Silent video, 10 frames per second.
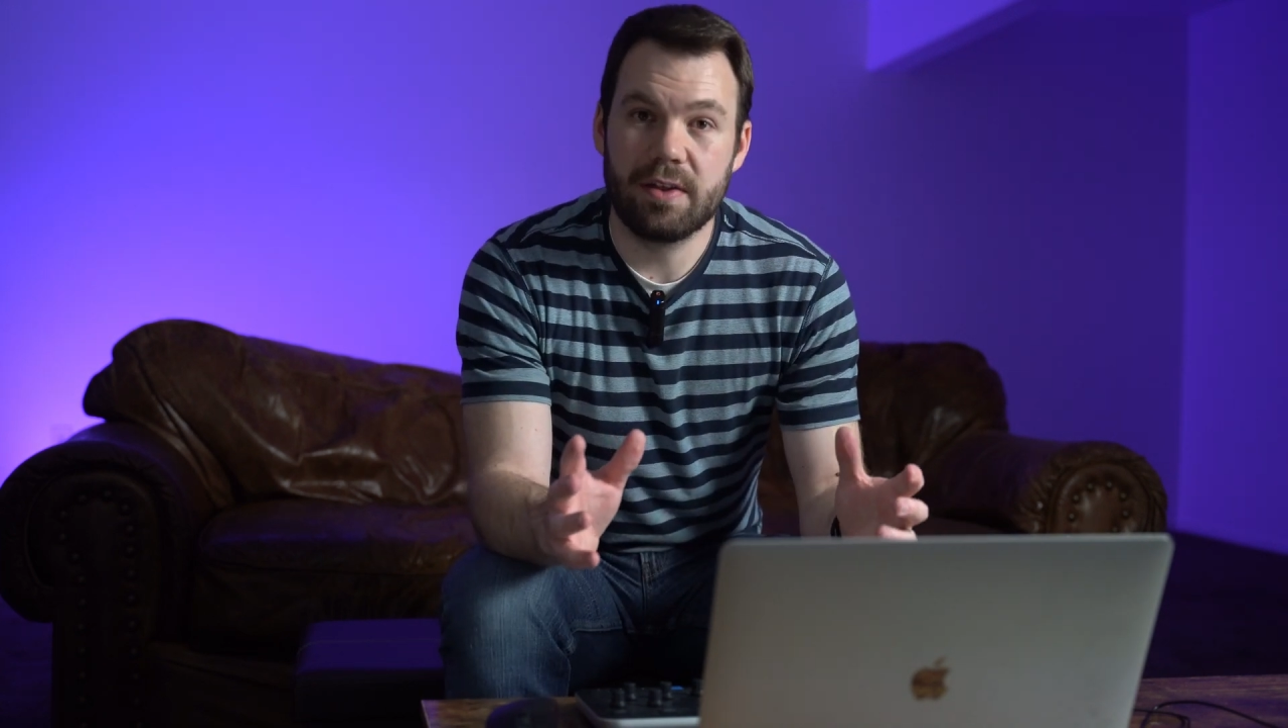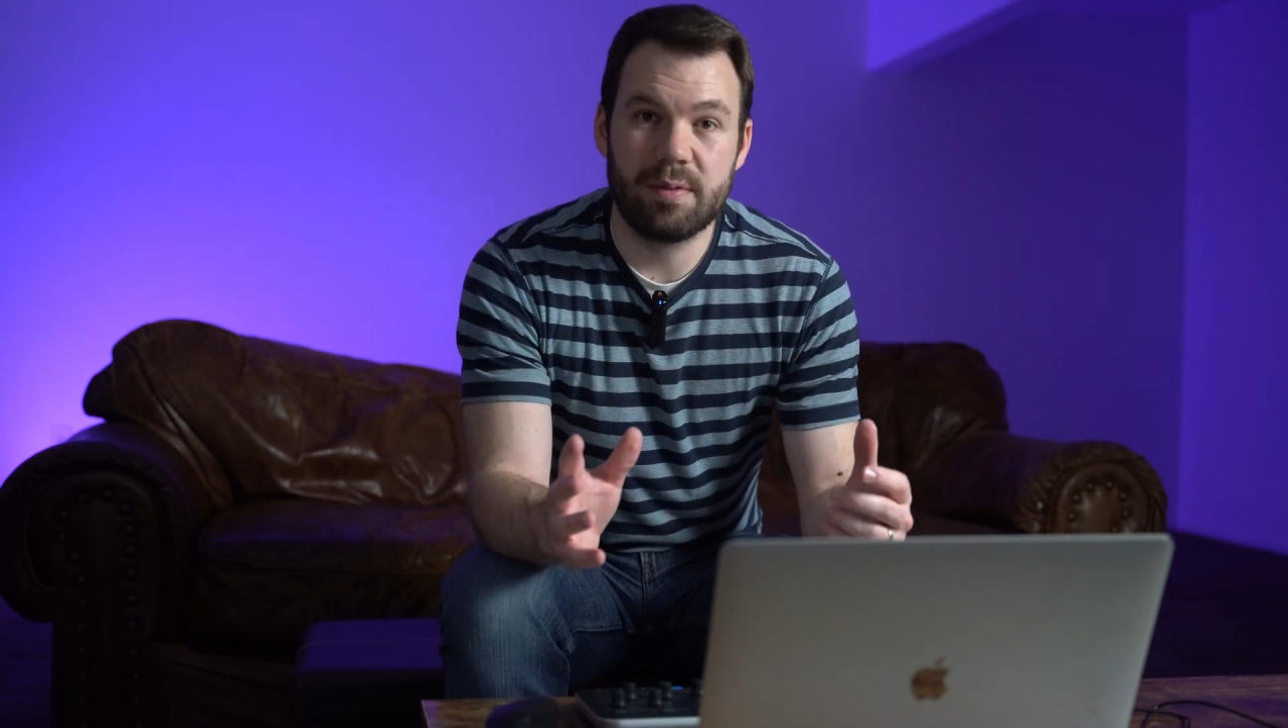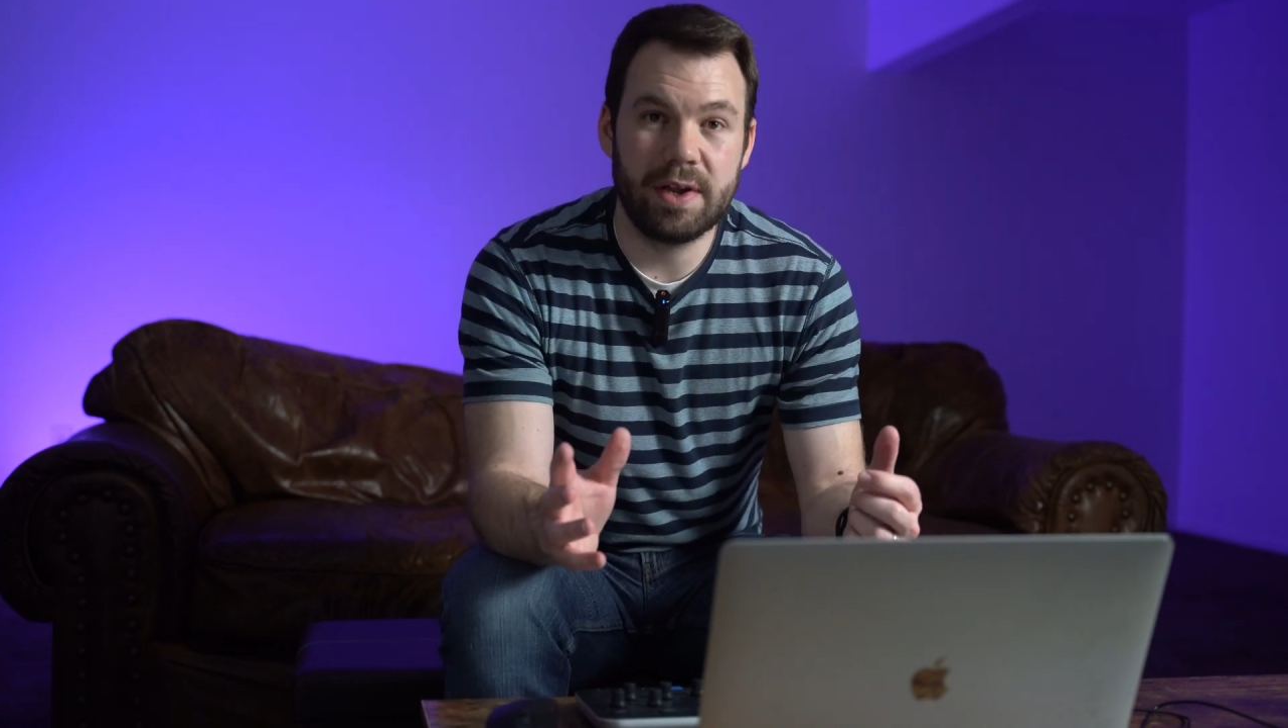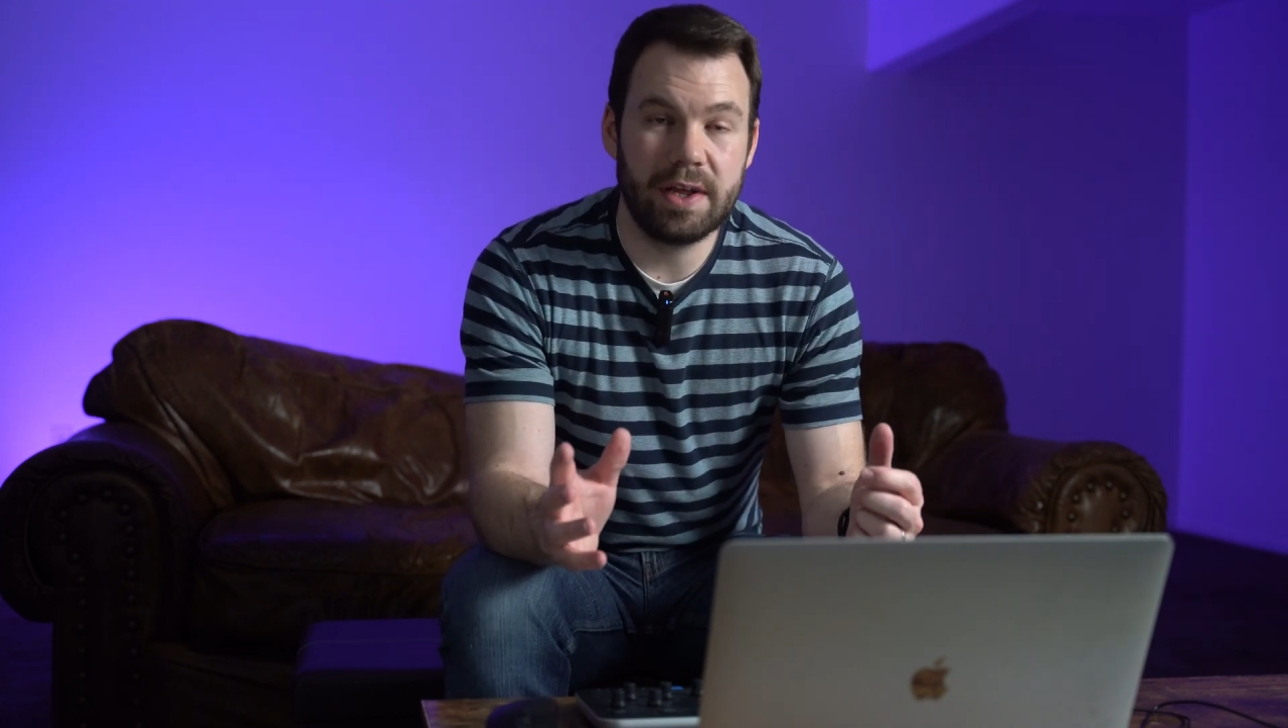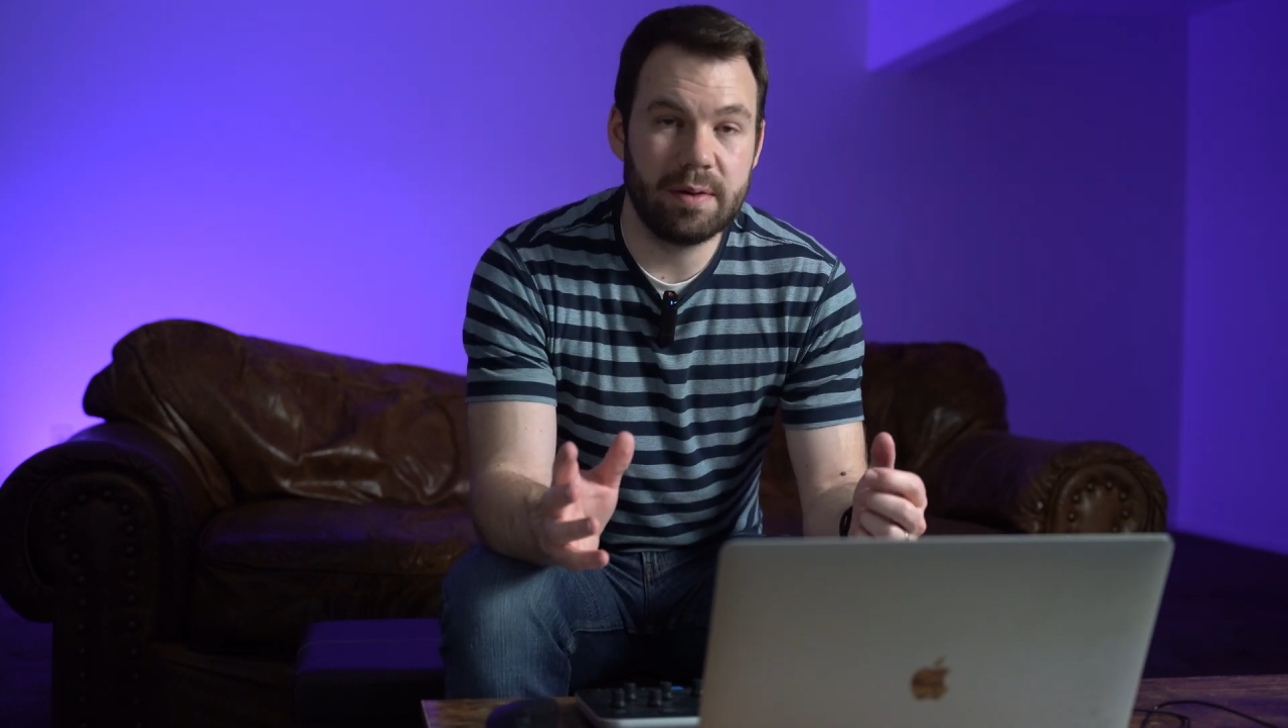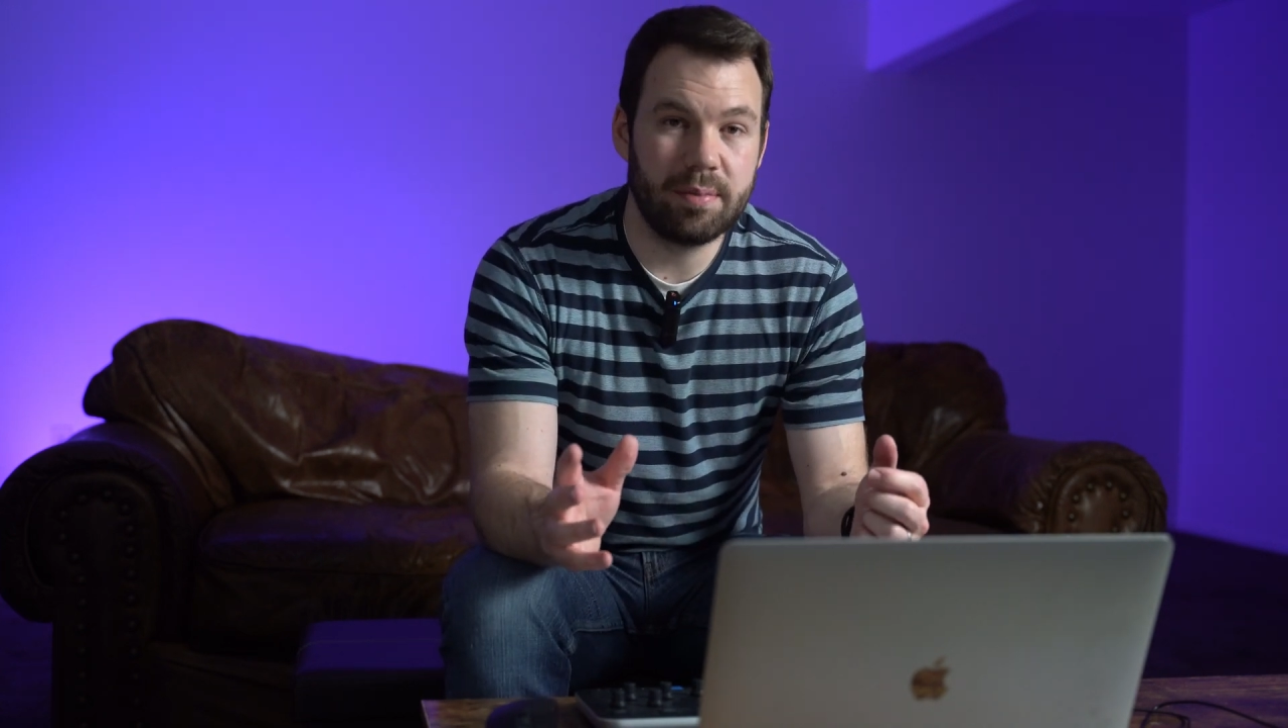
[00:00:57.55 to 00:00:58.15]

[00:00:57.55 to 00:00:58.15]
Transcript: other MIDI